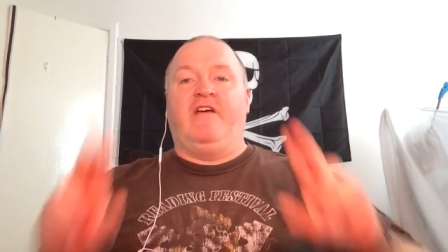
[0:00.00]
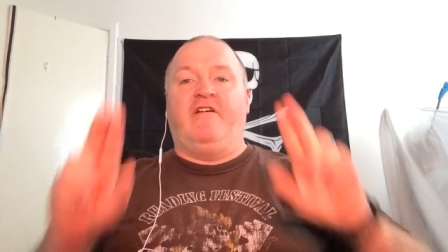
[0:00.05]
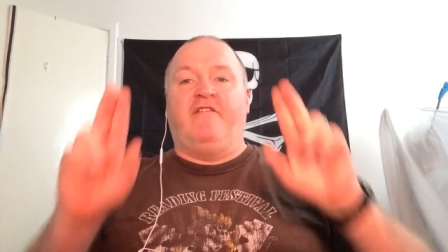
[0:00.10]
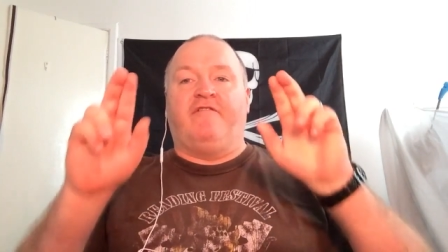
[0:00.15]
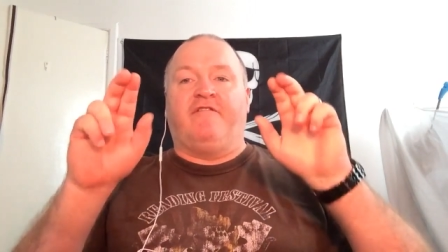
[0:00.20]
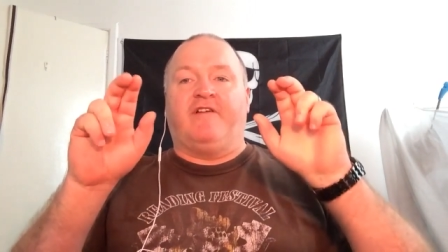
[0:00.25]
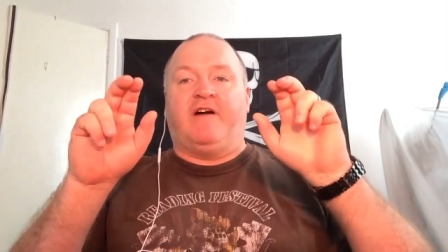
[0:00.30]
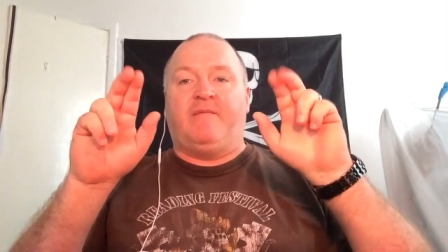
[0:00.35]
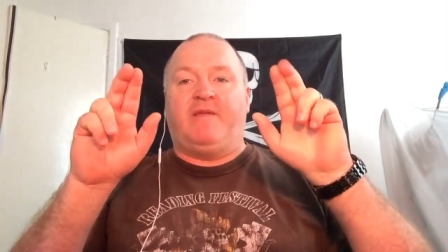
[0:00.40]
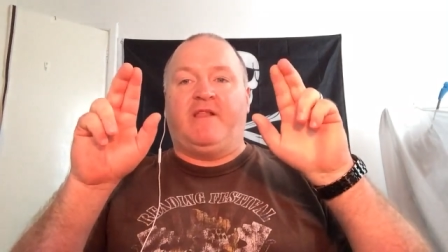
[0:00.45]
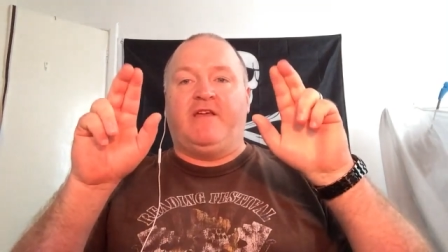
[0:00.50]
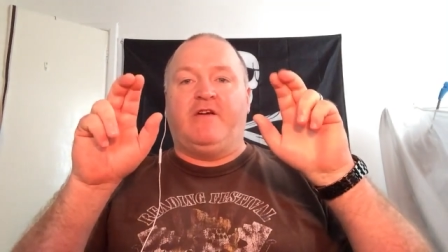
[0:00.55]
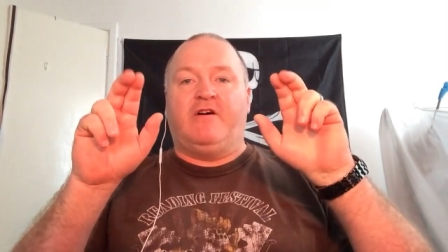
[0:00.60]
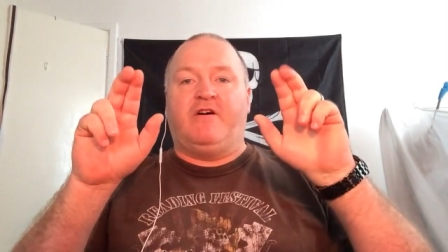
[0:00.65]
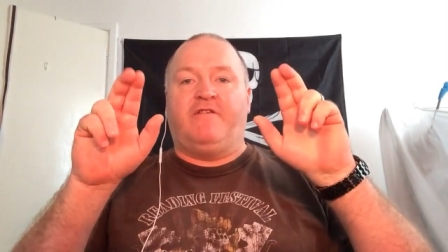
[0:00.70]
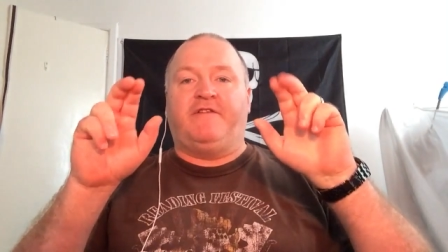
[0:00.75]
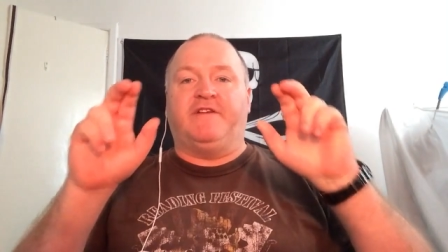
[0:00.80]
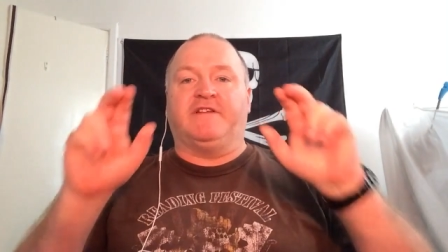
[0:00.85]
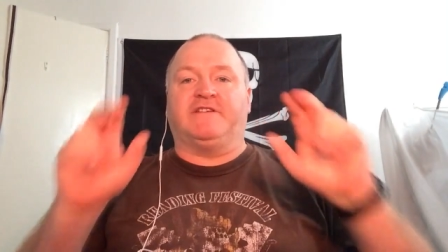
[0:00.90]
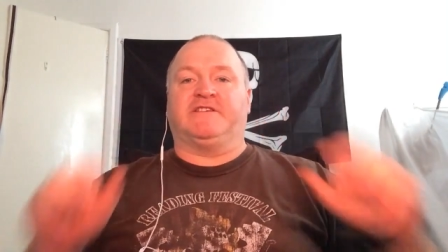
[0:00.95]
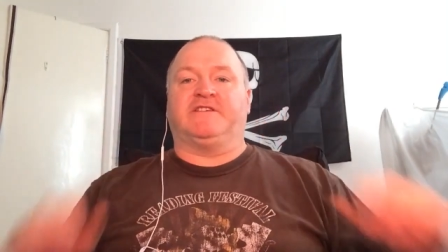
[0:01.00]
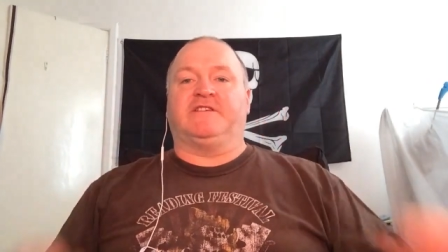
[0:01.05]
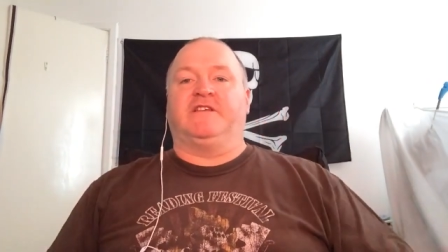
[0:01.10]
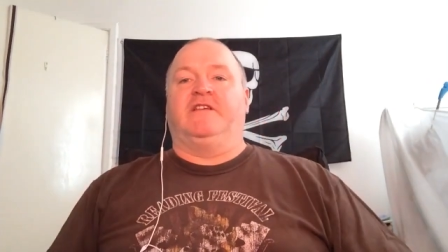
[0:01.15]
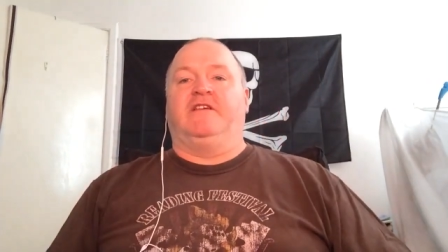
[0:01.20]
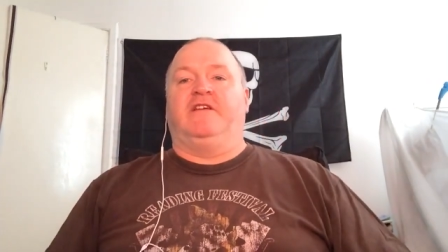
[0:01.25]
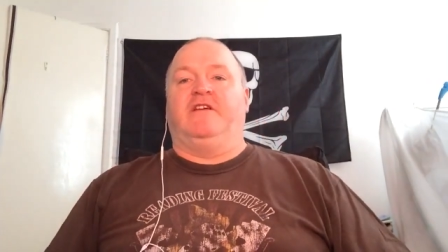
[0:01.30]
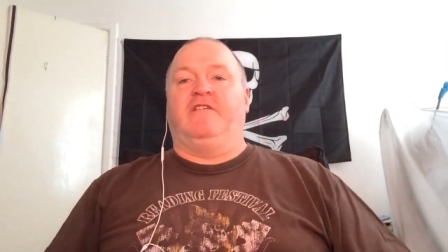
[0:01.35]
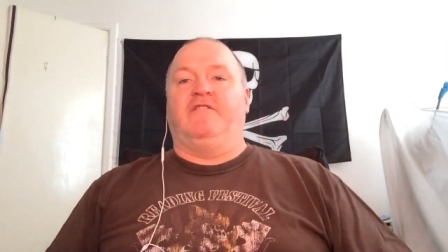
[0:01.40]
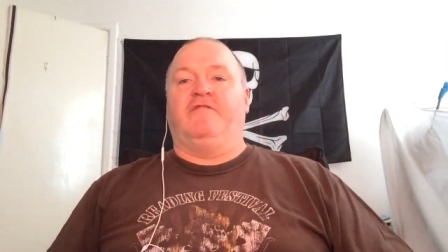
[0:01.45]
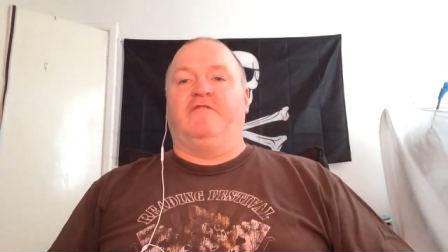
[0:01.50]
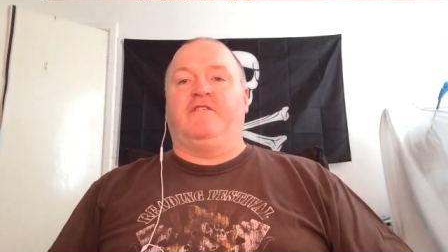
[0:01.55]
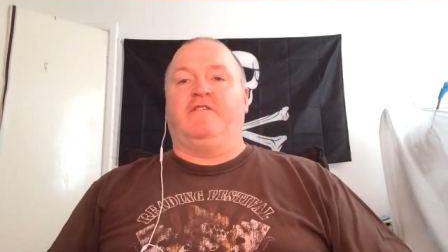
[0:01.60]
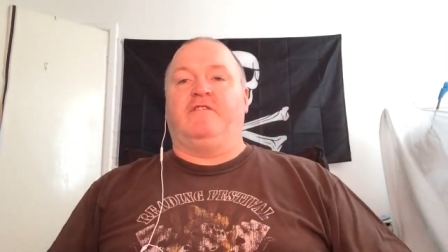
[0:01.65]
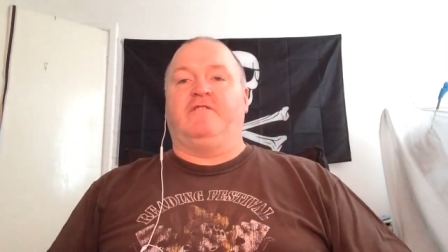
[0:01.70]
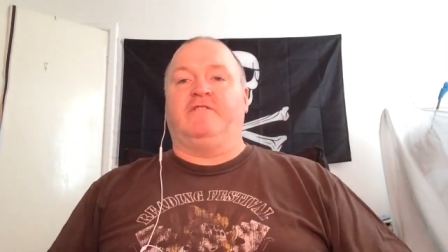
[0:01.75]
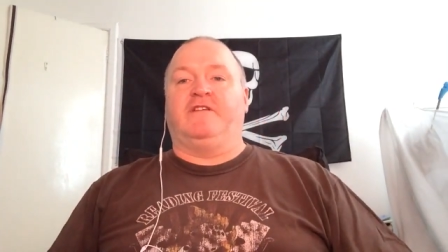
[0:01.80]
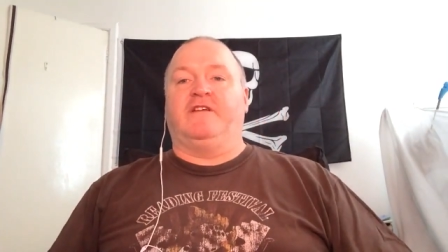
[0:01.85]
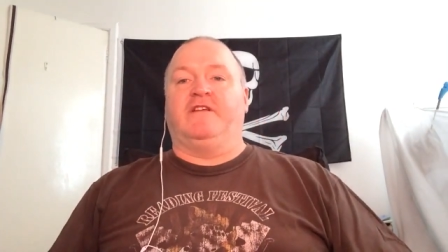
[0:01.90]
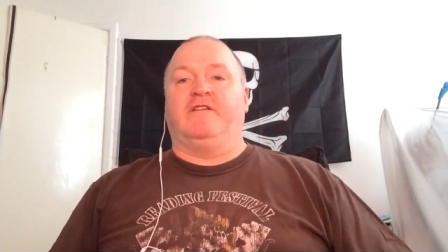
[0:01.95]
family office
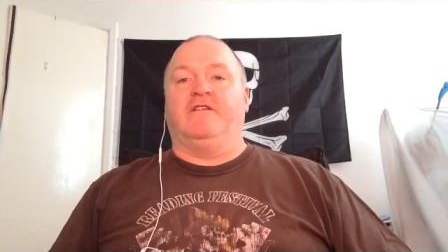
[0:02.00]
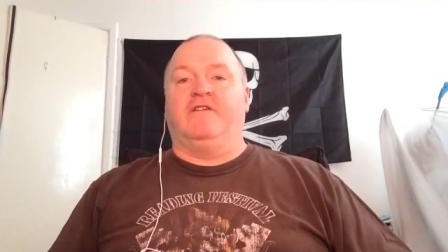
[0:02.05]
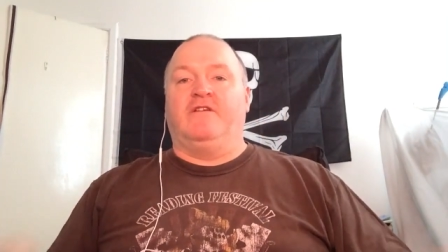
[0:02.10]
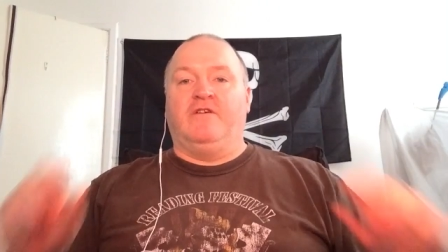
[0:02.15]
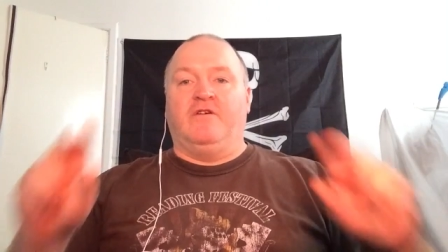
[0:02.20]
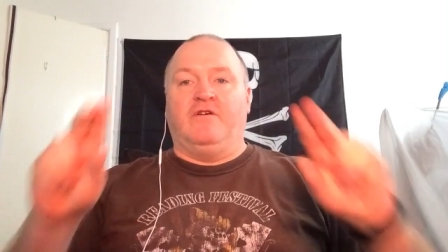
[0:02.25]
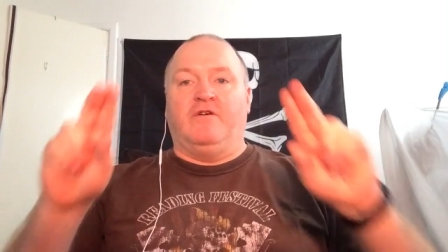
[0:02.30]
involved in